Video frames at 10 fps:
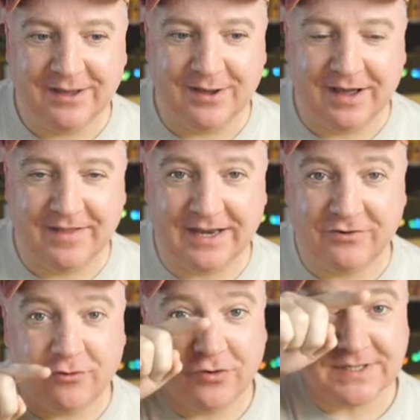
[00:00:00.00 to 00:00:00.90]
Uh, and then
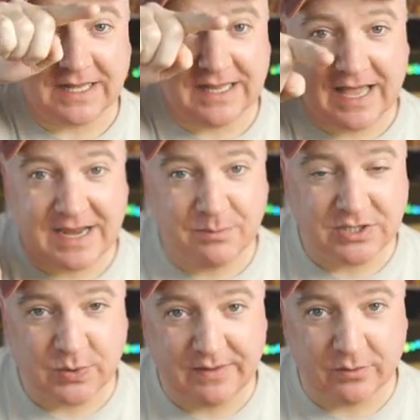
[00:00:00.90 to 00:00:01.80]
it draws a line
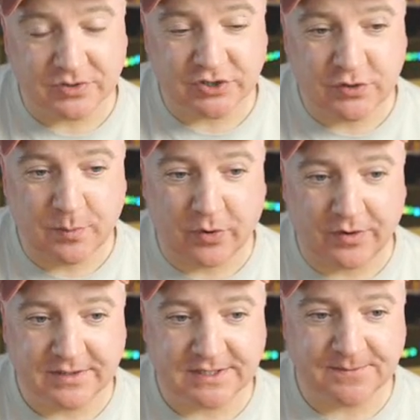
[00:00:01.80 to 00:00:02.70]
between those two
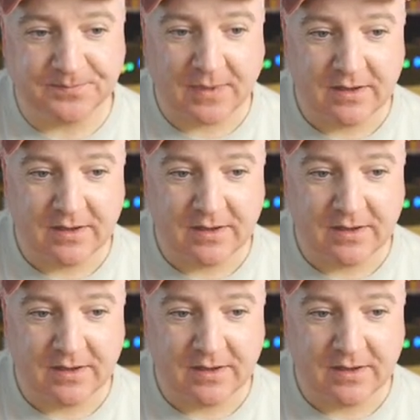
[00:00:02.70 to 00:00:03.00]
points.